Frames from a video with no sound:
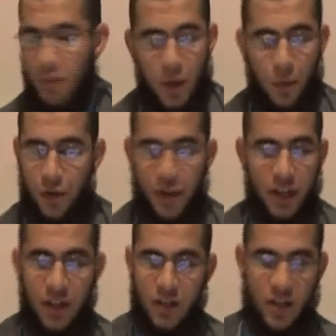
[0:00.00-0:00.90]
People
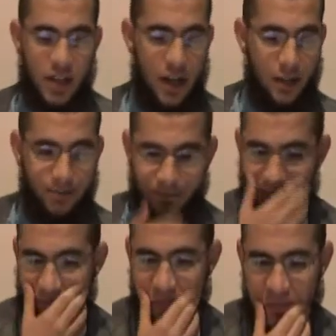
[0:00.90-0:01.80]
think this is
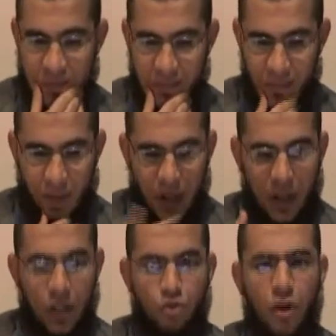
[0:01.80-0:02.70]
a
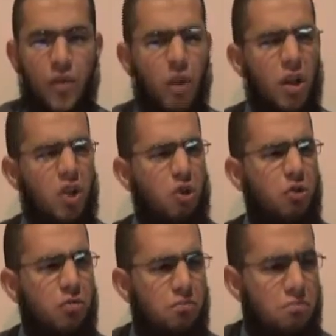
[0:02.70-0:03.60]
trivial
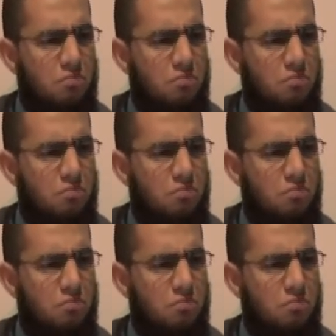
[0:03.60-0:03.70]
issue.